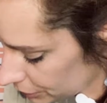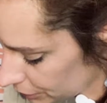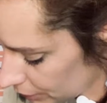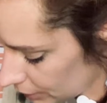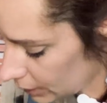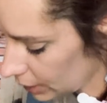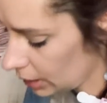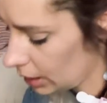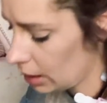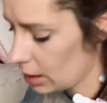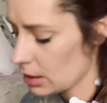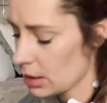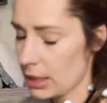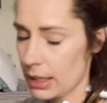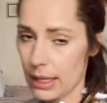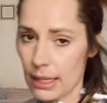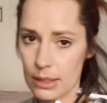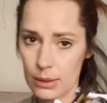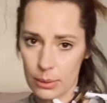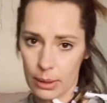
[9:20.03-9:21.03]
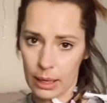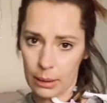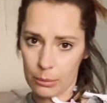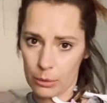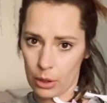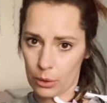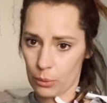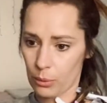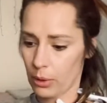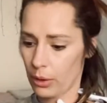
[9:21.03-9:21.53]
Yeah, so that's why I'm not
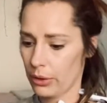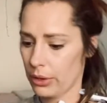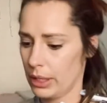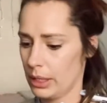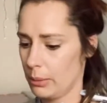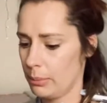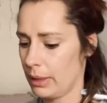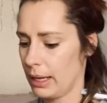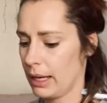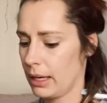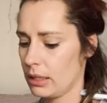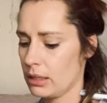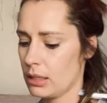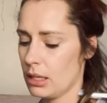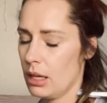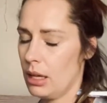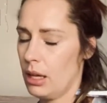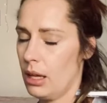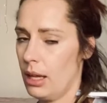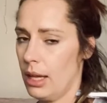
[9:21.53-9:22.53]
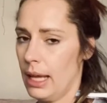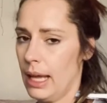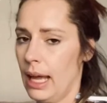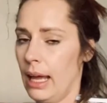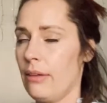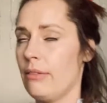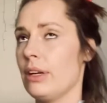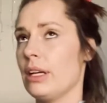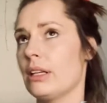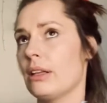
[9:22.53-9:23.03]
worried about
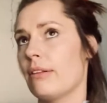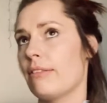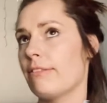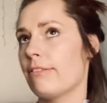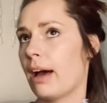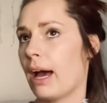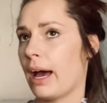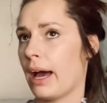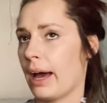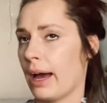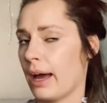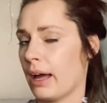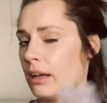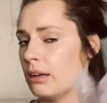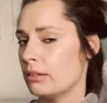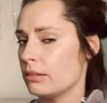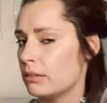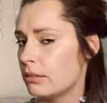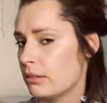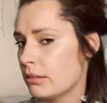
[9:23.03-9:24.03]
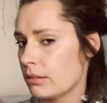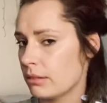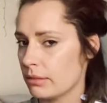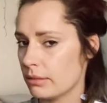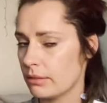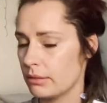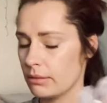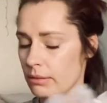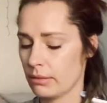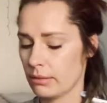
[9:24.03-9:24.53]
having the fine
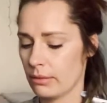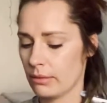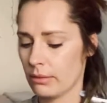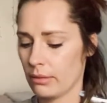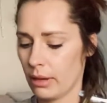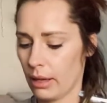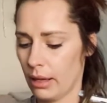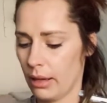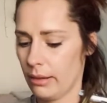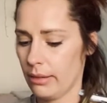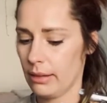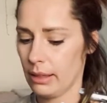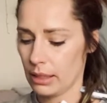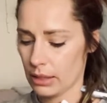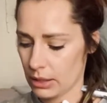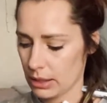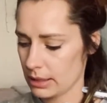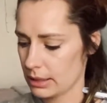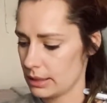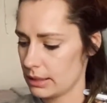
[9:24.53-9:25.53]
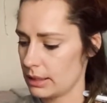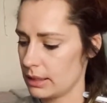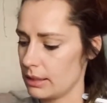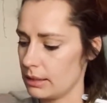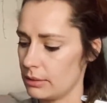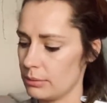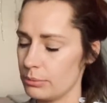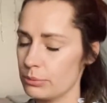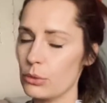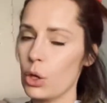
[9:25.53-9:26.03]
thing, because the
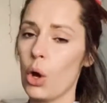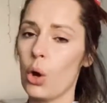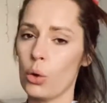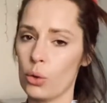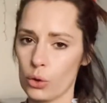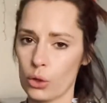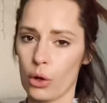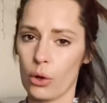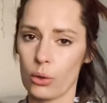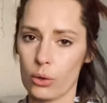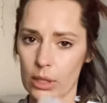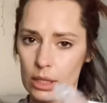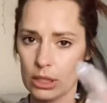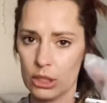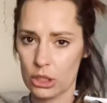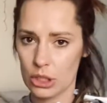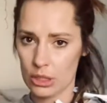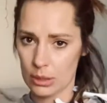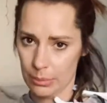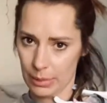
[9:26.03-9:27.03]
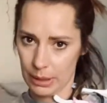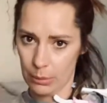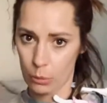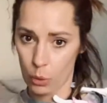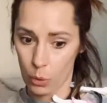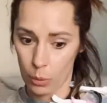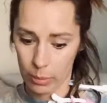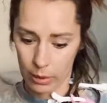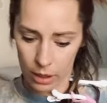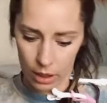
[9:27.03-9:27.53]
whole goal is to be more
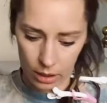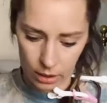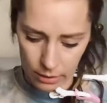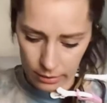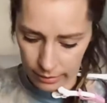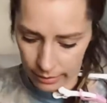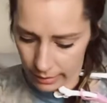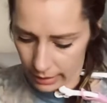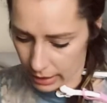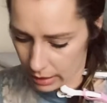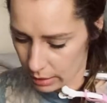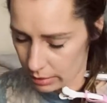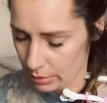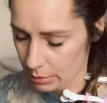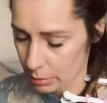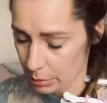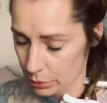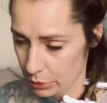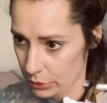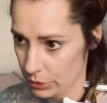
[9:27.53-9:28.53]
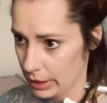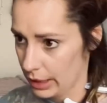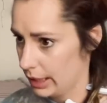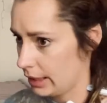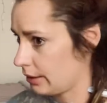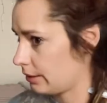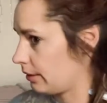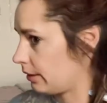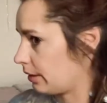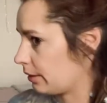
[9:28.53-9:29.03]
blonde than brunette
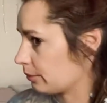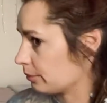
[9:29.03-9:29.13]
now.